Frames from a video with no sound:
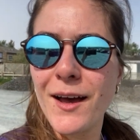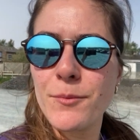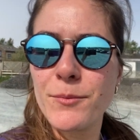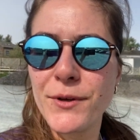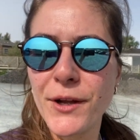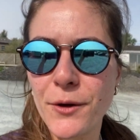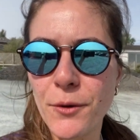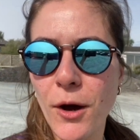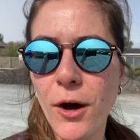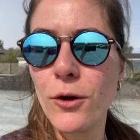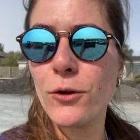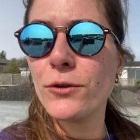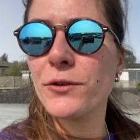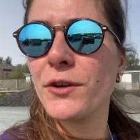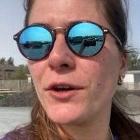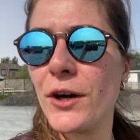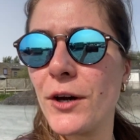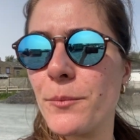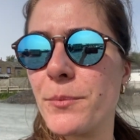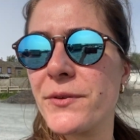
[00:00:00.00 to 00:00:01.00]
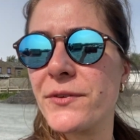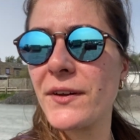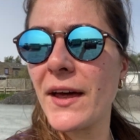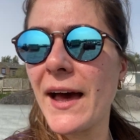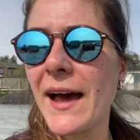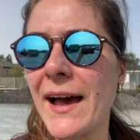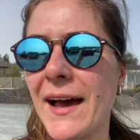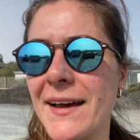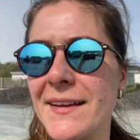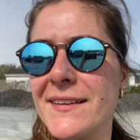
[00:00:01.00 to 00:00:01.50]
no hold-ups,
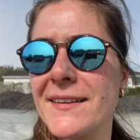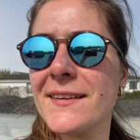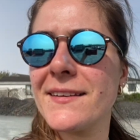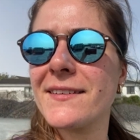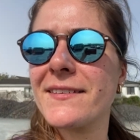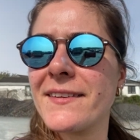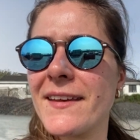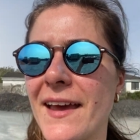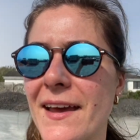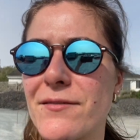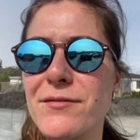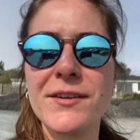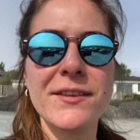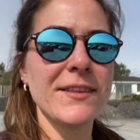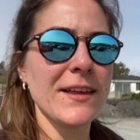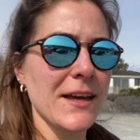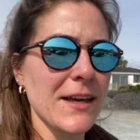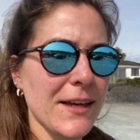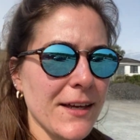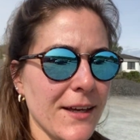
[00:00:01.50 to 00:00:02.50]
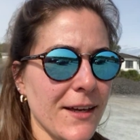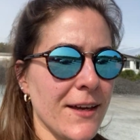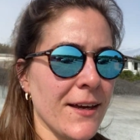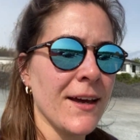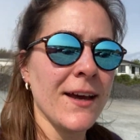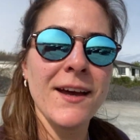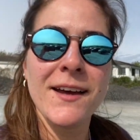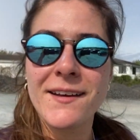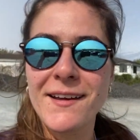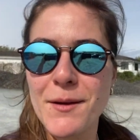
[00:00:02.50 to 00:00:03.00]
and everything
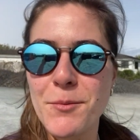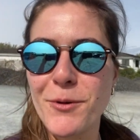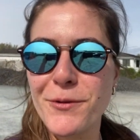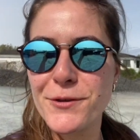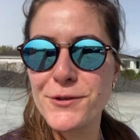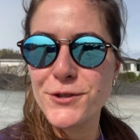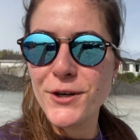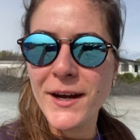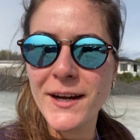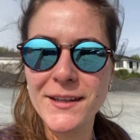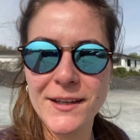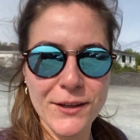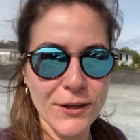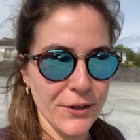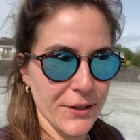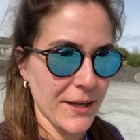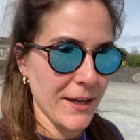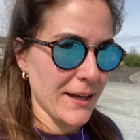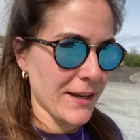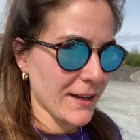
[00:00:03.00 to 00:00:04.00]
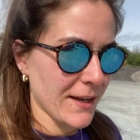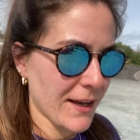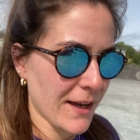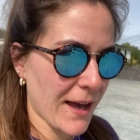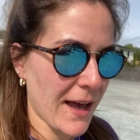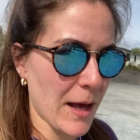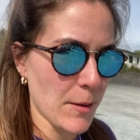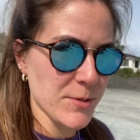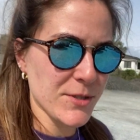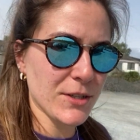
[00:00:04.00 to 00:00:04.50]
came off the trailer looking
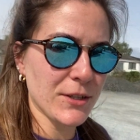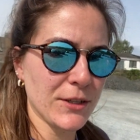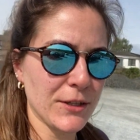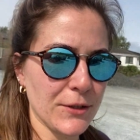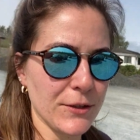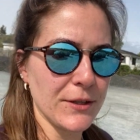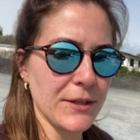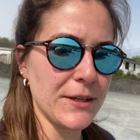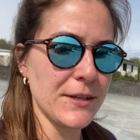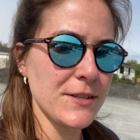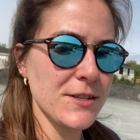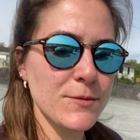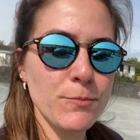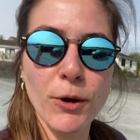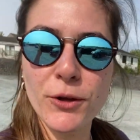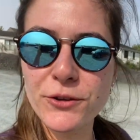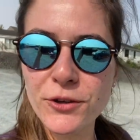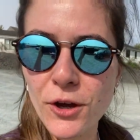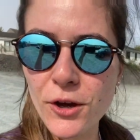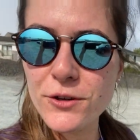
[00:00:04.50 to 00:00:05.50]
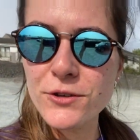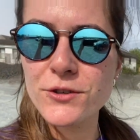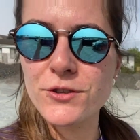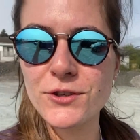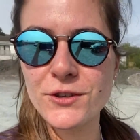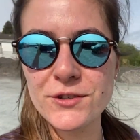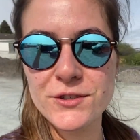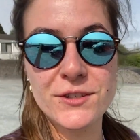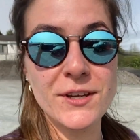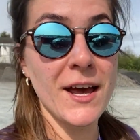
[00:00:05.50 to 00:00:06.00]
absolutely spot on,
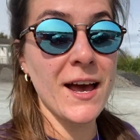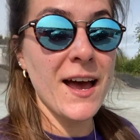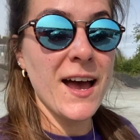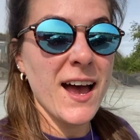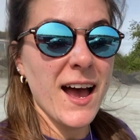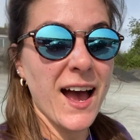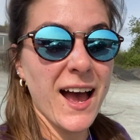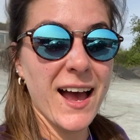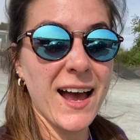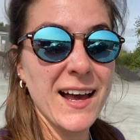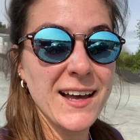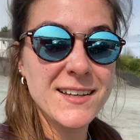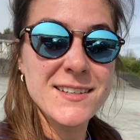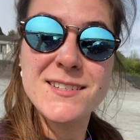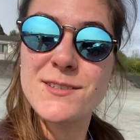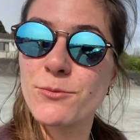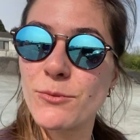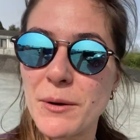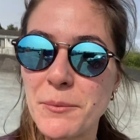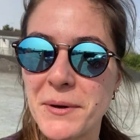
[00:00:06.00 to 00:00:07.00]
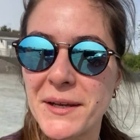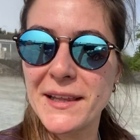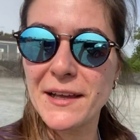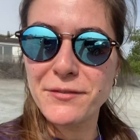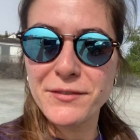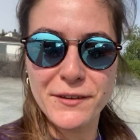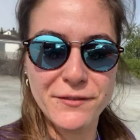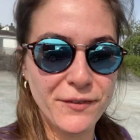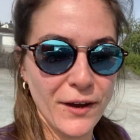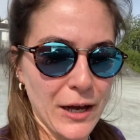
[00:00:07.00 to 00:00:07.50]
just as when we
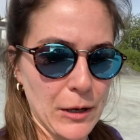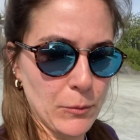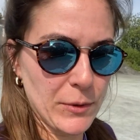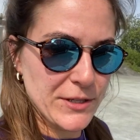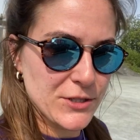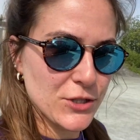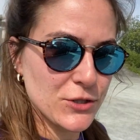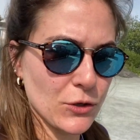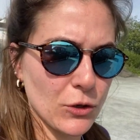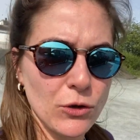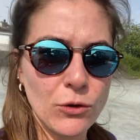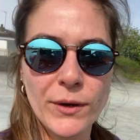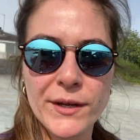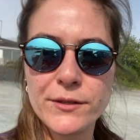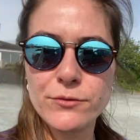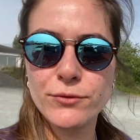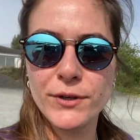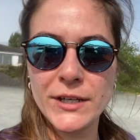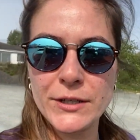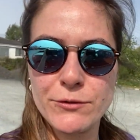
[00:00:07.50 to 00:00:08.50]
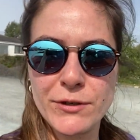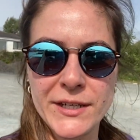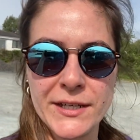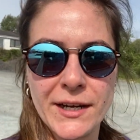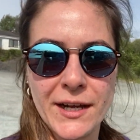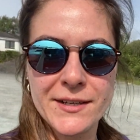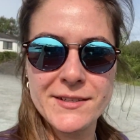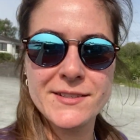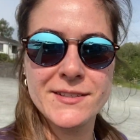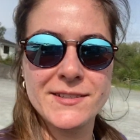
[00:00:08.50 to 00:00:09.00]
left the farm, which is always really, really
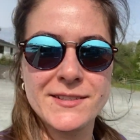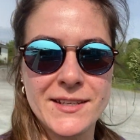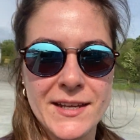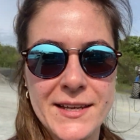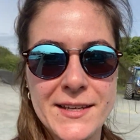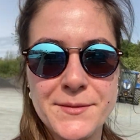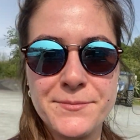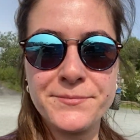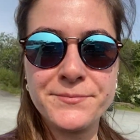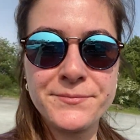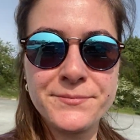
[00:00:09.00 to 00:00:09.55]
nice to see.